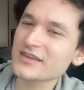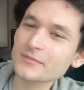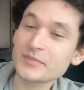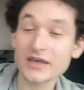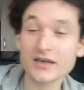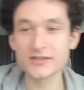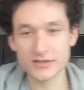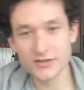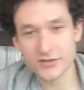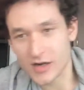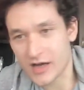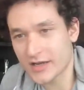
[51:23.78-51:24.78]
being a little
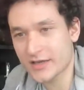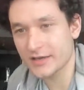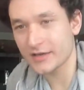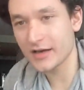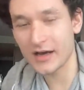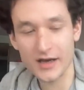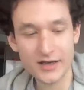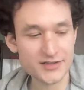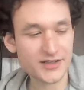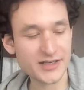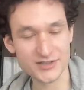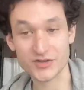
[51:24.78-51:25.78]
neurotic
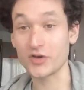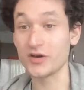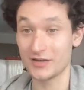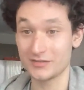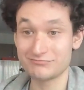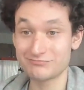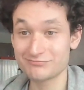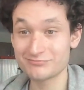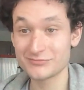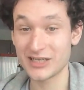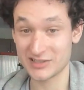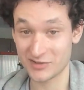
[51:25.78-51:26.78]
is good
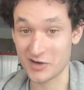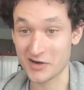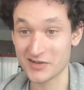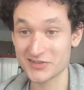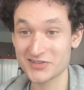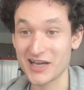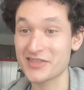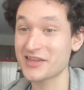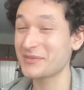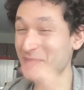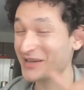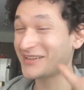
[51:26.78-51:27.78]
as an artist. I
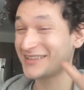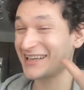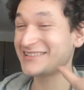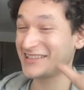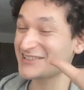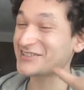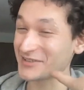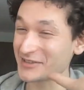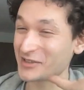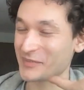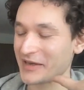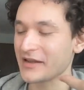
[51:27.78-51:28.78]
think being at least a
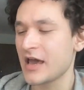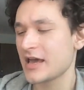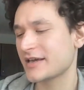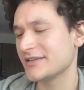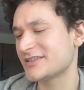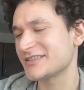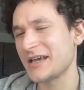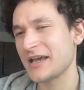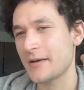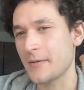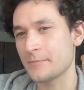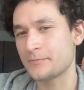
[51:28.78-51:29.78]
little bit, because
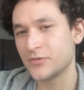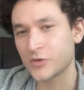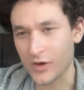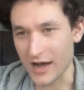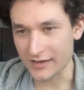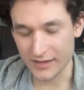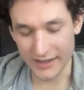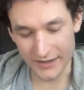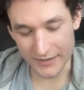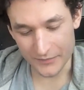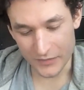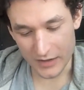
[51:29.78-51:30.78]

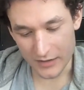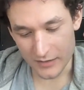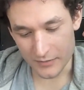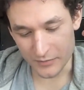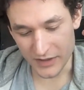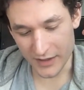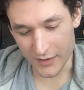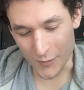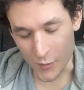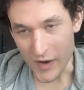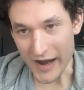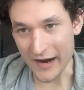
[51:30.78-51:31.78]
like being
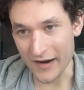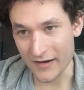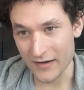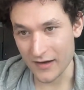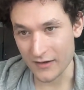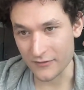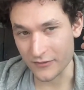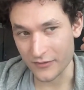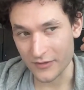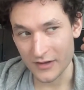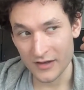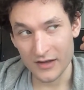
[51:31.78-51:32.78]
aware of
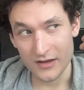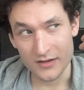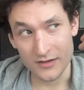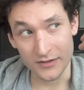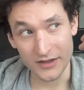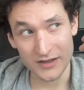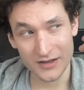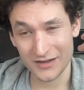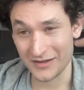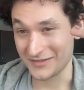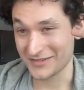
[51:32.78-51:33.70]
the